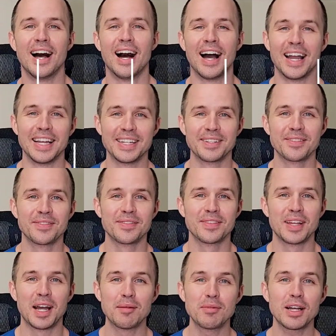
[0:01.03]
Hi,
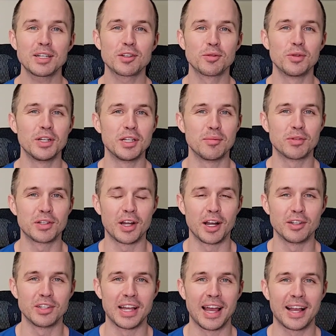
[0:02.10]
I'm Dr. William
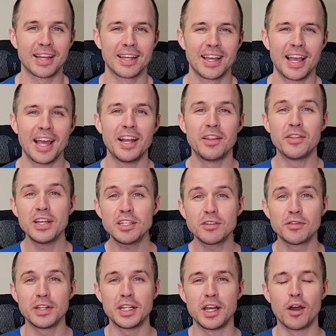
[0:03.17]
Starsiak, and in
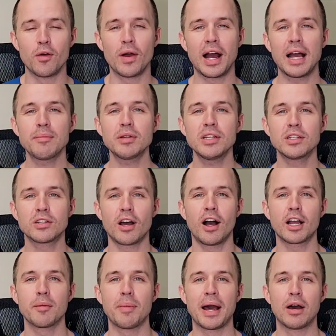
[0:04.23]
this video, I'm going to
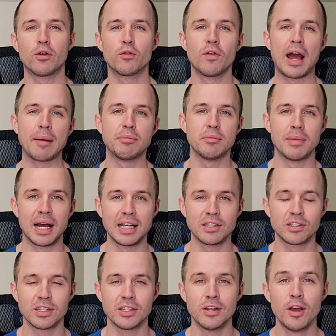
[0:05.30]
talk about
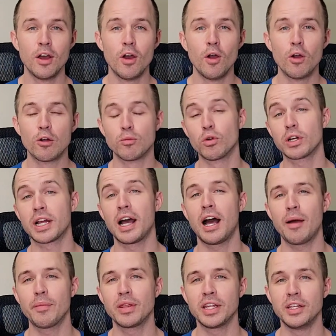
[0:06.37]
rapamycin, or more
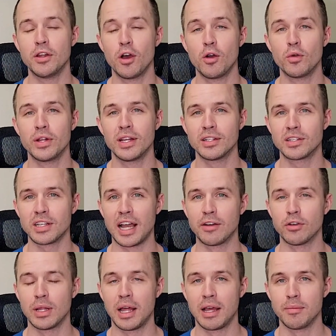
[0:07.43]
commonly known as
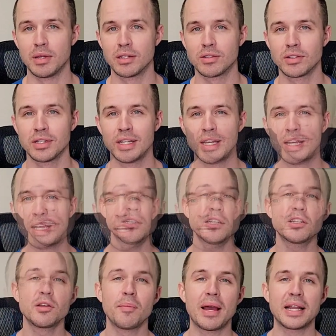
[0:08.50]
sirolimus. This
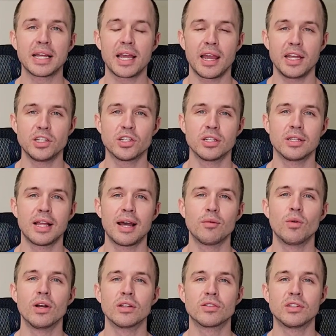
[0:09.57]
is a medication
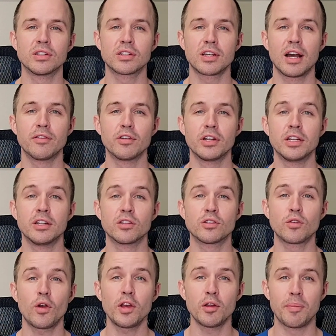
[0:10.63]
that was discovered in a
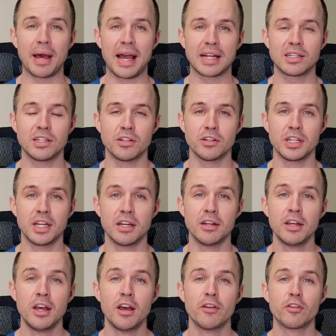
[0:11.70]
soil bacteria
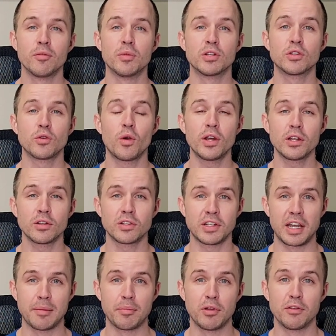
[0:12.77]
from a soil
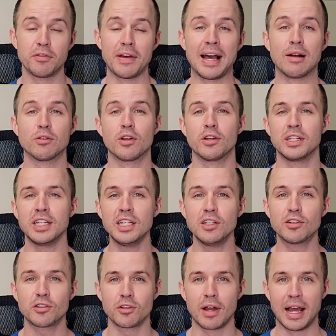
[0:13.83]
sample found on
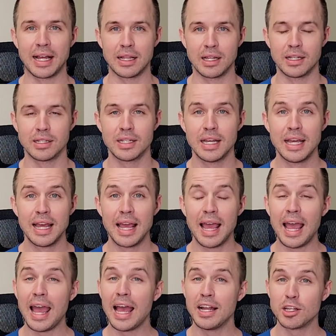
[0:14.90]
Easter Island,
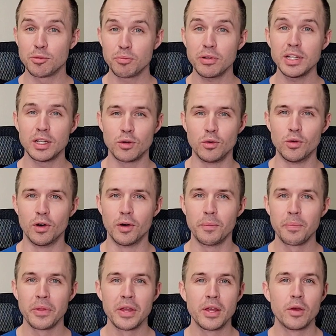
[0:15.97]
and it's pretty cool.
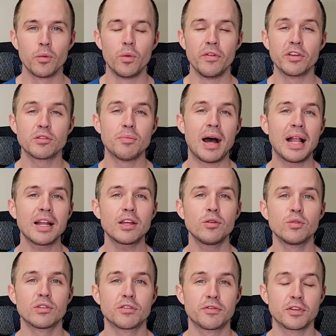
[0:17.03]
When this
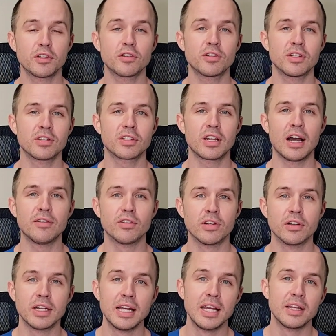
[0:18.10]
molecule was first
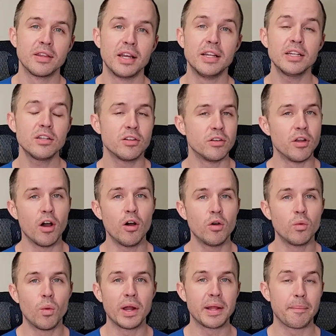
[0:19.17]
discovered, they didn't
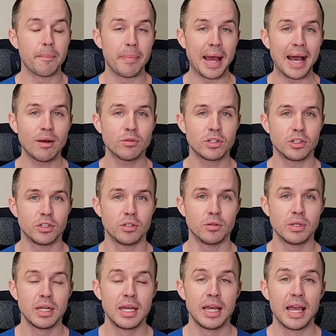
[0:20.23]
know what it bound to.
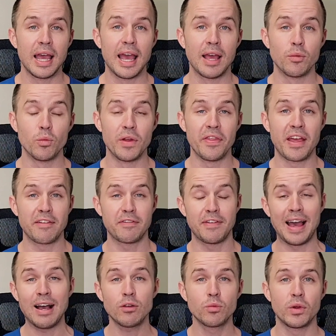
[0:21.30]
And when they
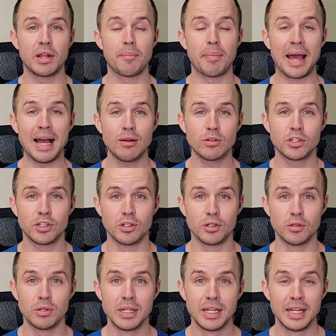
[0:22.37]
found what it bound
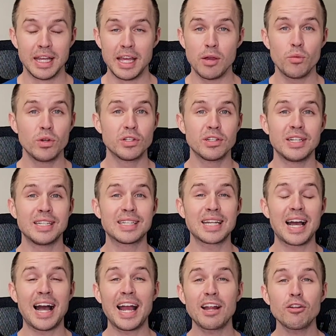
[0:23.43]
to, it was an
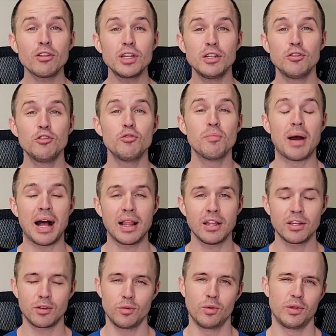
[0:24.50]
entirely new
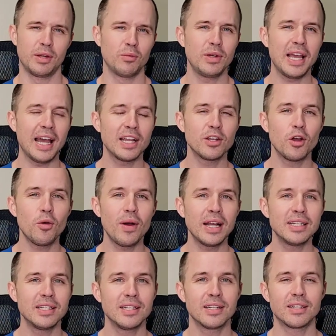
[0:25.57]
molecule that we had no
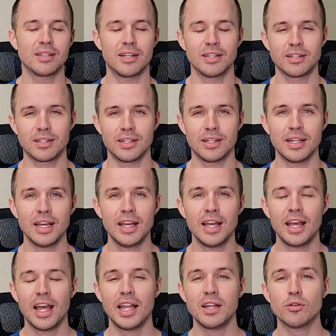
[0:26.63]
idea existed.
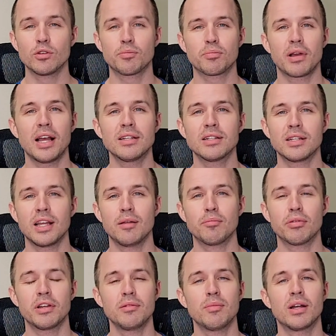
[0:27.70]
And it was present in
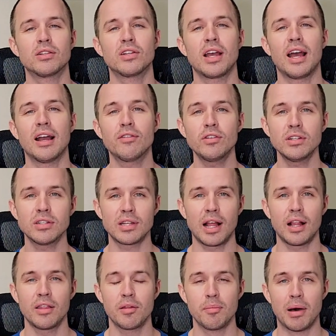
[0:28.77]
pretty much every
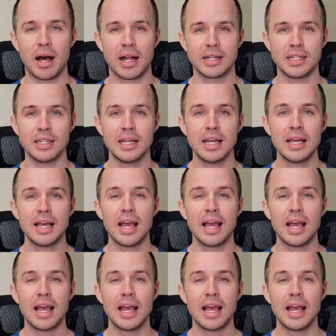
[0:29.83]
cell in the body